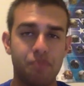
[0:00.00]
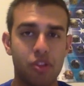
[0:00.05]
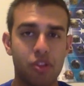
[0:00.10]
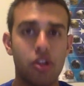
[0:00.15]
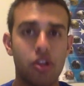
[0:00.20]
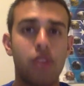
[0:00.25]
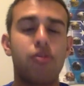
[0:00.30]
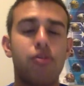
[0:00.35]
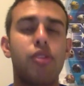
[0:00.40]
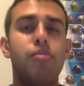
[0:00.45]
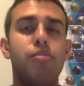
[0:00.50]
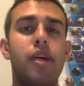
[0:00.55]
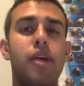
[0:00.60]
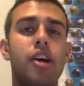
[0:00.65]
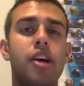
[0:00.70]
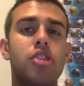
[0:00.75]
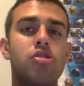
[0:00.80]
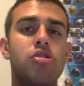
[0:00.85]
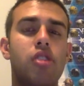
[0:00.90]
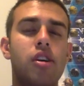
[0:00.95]
Look for
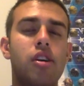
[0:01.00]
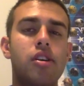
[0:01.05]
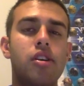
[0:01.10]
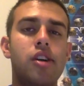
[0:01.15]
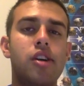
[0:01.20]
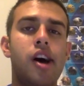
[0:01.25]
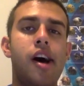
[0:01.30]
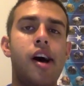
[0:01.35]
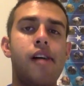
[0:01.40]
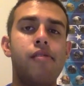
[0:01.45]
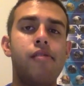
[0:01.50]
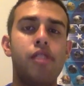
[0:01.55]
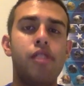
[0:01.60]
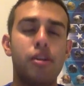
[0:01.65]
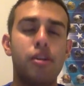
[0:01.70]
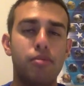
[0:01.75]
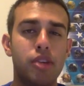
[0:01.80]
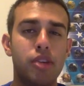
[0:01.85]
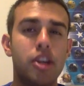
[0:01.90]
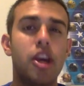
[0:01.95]
Megatron to have a
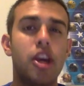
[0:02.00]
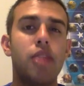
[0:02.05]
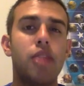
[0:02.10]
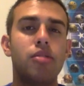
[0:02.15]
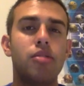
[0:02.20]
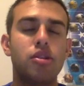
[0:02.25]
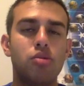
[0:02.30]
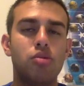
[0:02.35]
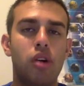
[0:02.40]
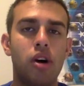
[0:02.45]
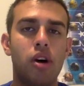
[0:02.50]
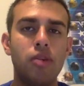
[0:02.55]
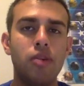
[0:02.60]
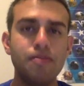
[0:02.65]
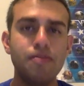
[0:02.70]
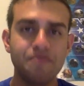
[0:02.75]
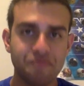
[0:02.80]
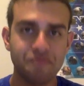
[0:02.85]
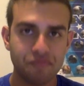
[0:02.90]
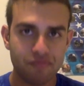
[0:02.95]
big game as well.